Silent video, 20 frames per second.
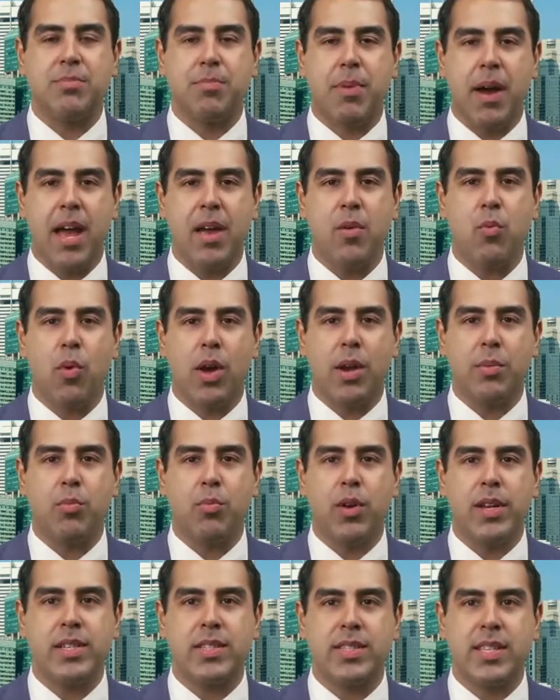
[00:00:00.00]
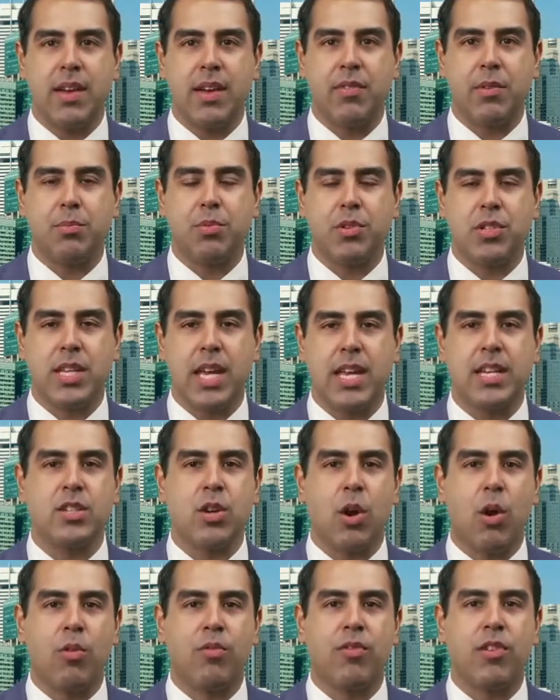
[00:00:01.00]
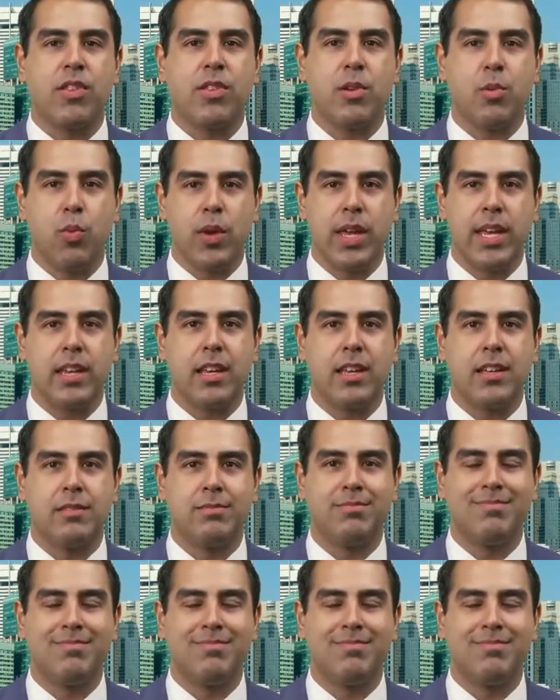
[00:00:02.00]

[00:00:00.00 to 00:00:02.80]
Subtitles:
by 1.7% over the week.